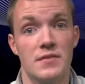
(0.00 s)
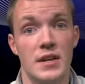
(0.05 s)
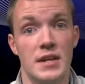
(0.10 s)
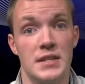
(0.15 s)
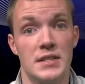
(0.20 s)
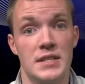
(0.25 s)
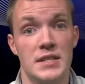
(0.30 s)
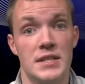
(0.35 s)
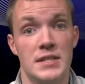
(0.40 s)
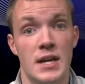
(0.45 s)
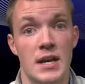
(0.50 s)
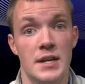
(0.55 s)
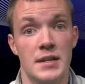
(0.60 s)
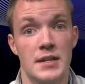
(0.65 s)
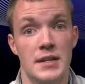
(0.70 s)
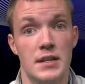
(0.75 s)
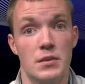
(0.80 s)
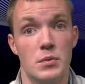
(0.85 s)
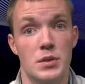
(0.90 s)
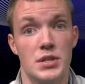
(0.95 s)

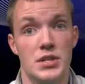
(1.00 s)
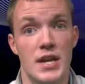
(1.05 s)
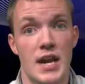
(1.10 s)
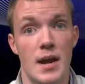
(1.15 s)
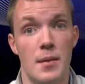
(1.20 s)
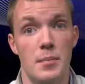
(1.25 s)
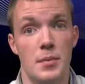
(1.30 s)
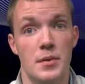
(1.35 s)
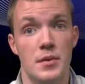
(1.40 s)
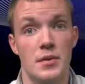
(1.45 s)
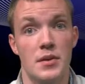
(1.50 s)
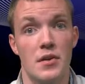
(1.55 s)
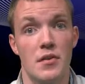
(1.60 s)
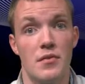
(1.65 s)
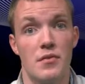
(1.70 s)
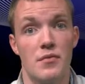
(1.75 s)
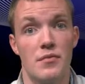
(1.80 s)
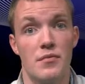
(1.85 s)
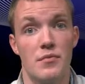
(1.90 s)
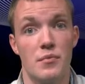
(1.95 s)
1990,
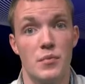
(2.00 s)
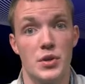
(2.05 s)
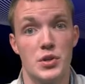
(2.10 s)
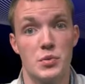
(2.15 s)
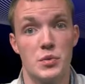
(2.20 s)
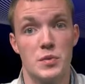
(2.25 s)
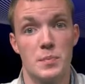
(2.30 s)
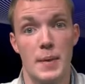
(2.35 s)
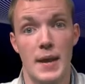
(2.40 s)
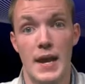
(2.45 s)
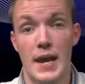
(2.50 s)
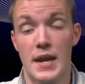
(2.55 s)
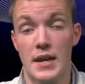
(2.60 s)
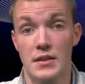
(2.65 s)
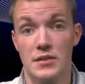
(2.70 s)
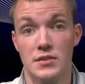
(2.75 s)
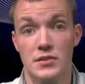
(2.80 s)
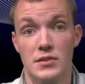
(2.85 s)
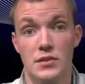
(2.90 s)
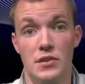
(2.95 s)
which was
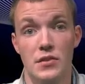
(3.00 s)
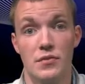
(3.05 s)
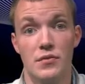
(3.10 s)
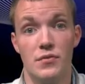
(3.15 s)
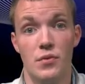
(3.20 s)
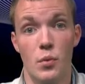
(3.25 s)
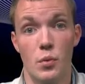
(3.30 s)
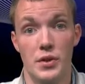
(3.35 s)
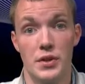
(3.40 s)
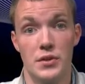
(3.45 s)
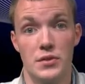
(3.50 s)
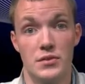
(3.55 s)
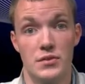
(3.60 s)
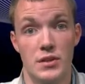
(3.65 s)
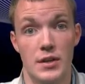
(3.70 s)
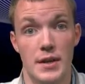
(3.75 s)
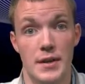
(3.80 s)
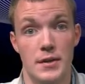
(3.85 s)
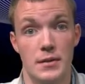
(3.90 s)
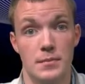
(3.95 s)
passed 4 years
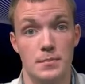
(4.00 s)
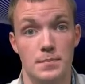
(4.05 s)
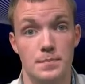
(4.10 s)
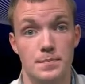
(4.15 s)
later.